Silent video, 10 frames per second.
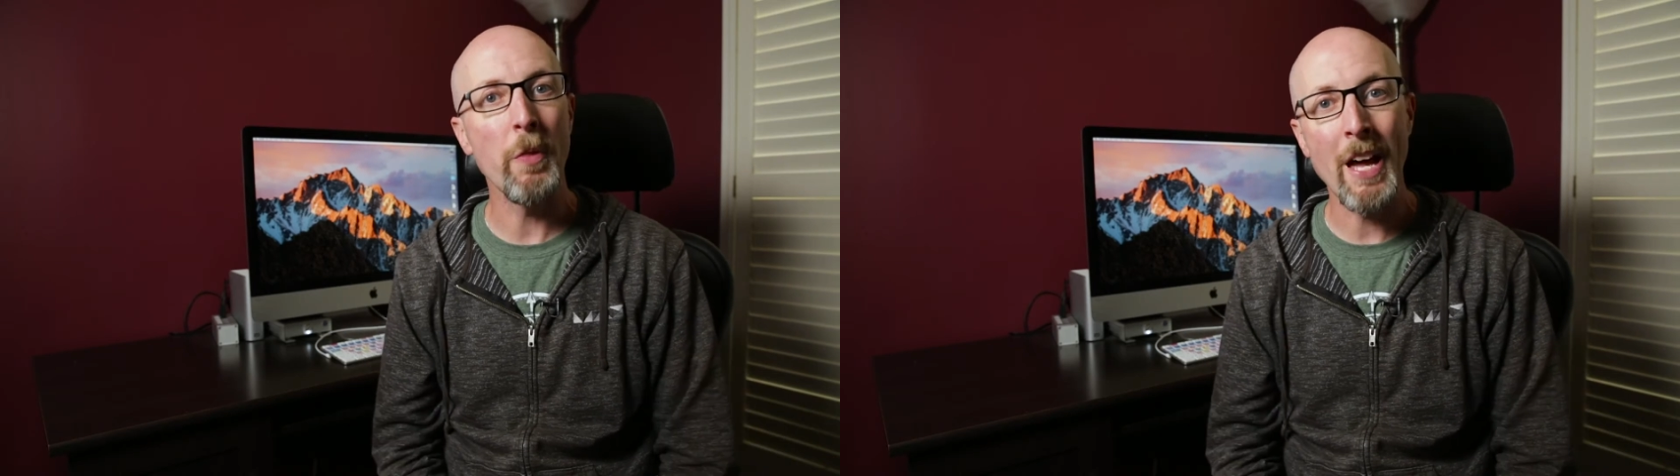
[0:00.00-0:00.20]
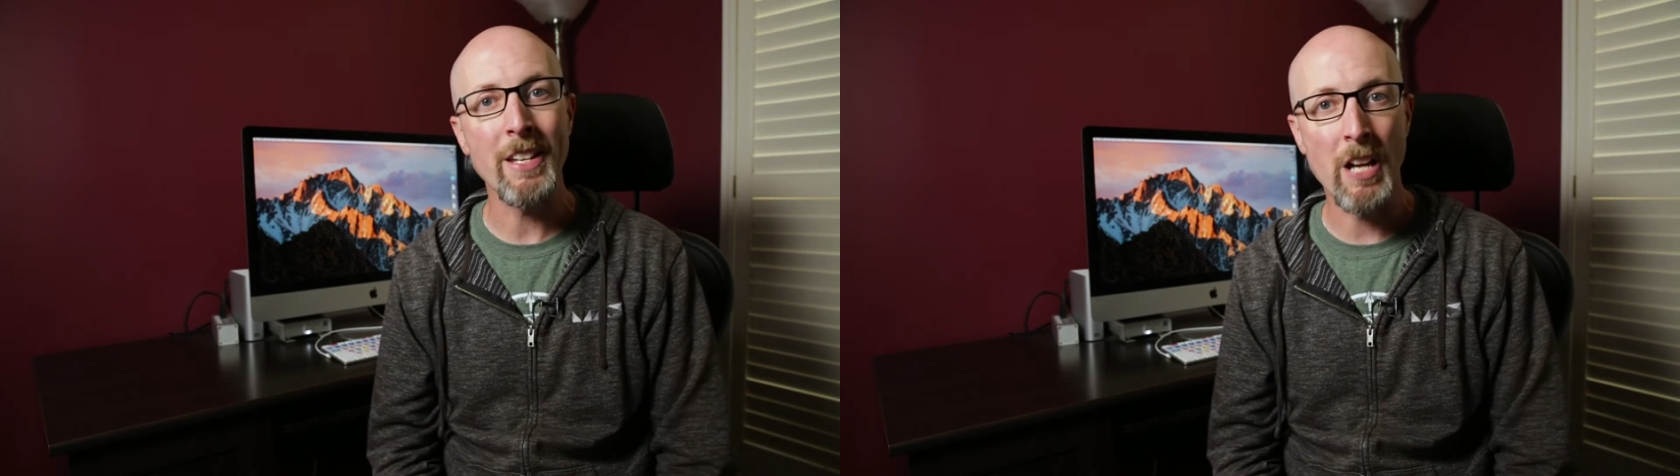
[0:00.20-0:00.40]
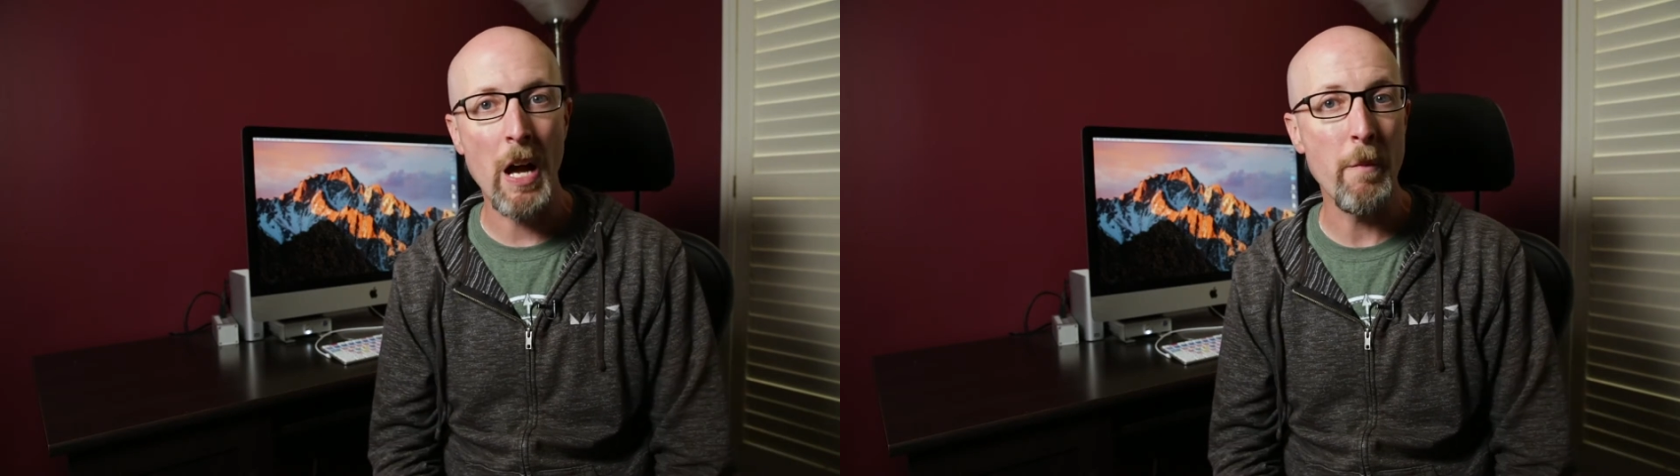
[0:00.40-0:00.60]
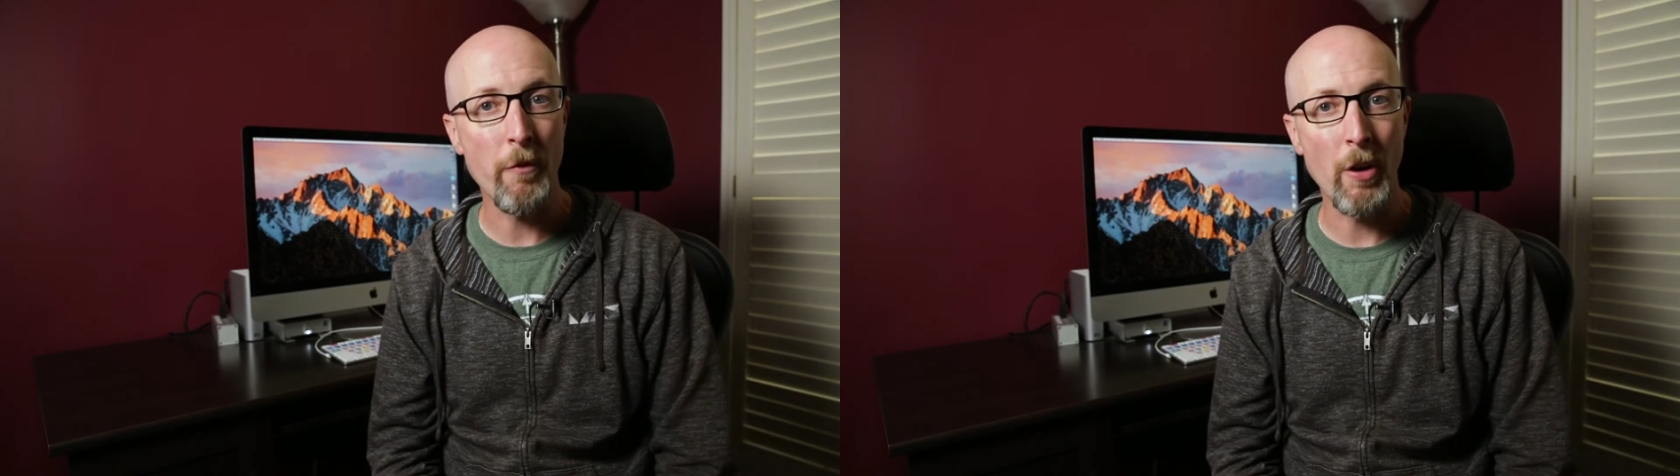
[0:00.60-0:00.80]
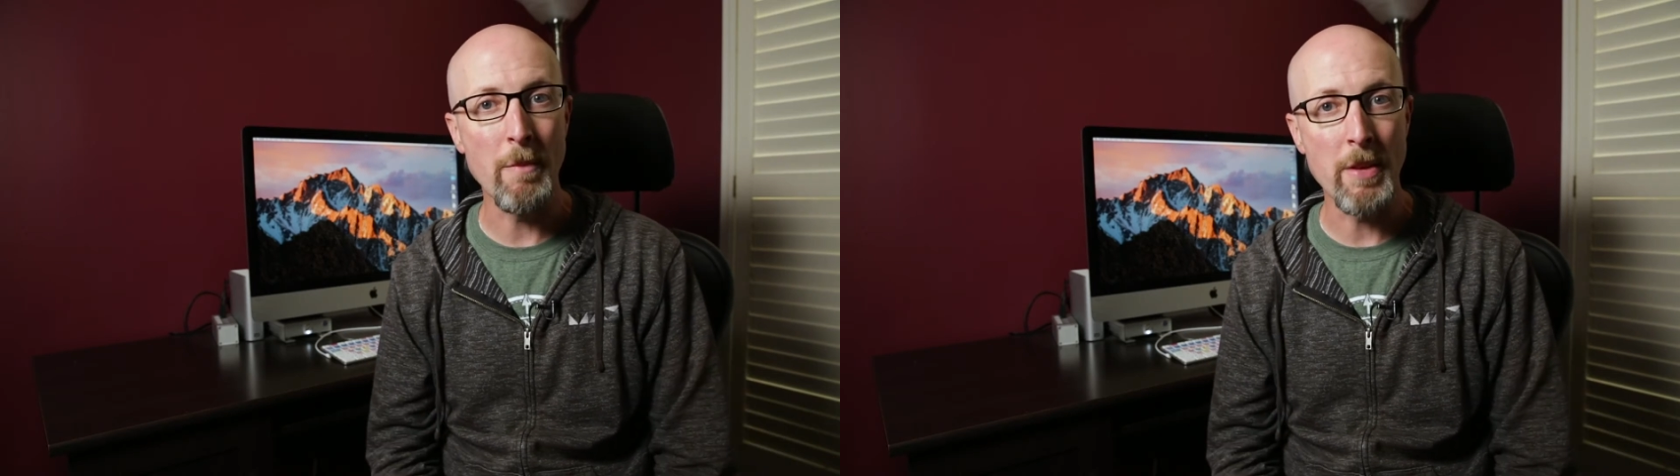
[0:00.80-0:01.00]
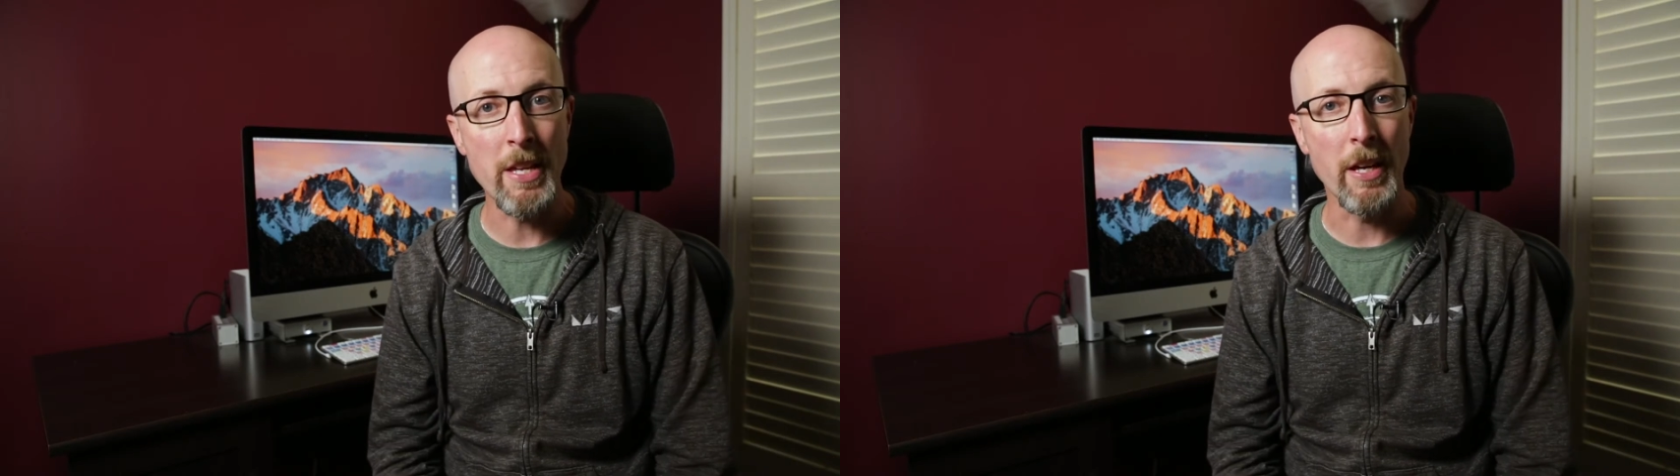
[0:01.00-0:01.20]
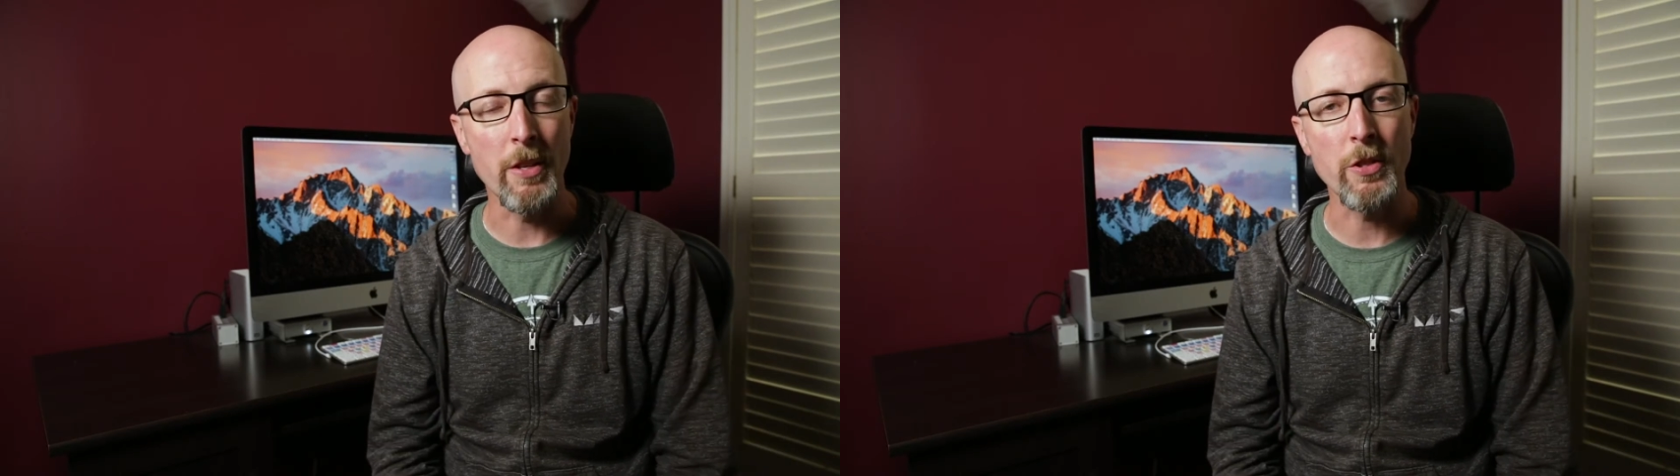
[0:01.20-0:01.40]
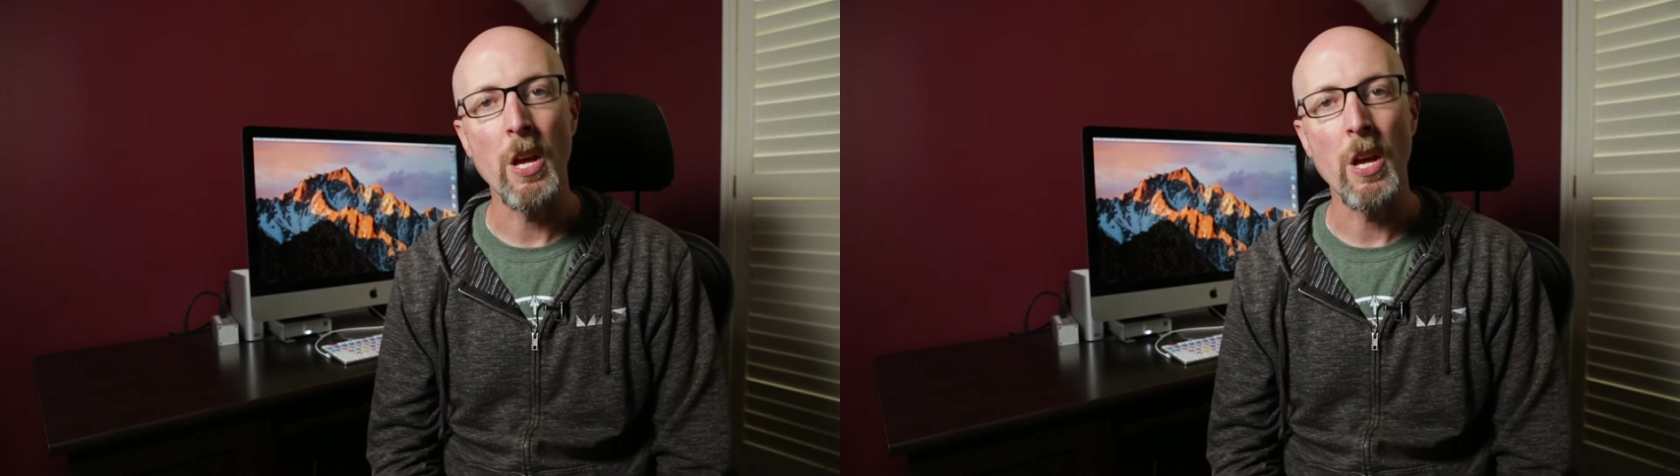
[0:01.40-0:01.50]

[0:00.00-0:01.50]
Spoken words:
that time frame is.